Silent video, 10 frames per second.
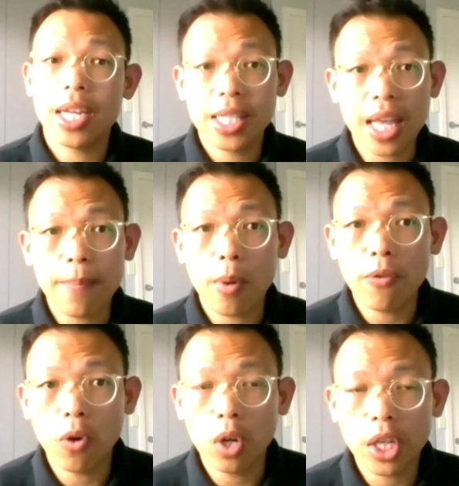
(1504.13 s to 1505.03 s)
a design
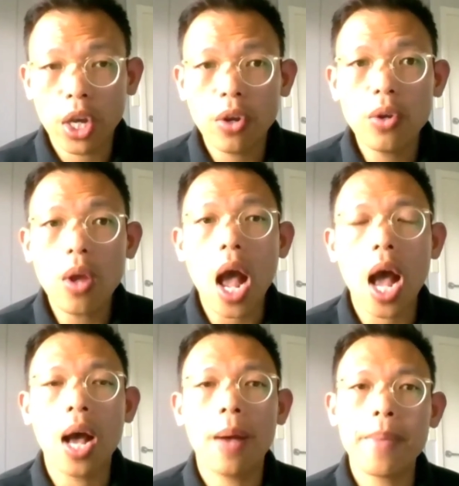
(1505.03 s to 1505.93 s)
portfolio
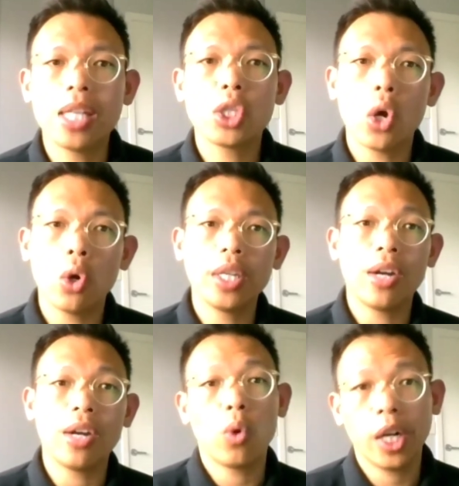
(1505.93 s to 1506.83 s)
uh, based on
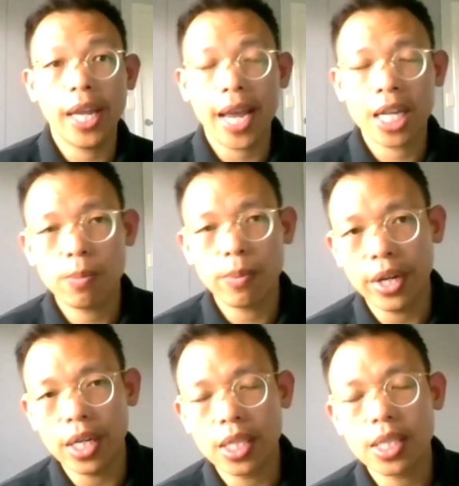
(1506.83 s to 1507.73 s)
their working
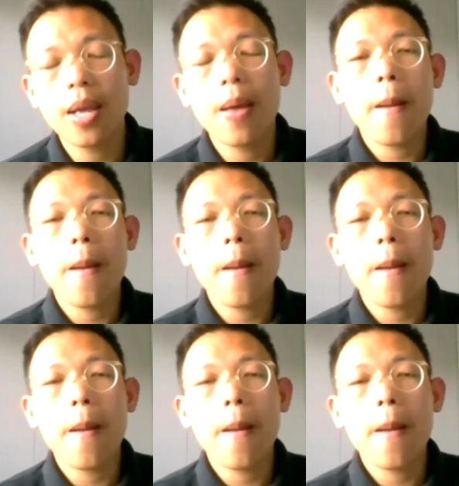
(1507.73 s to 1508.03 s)
experience.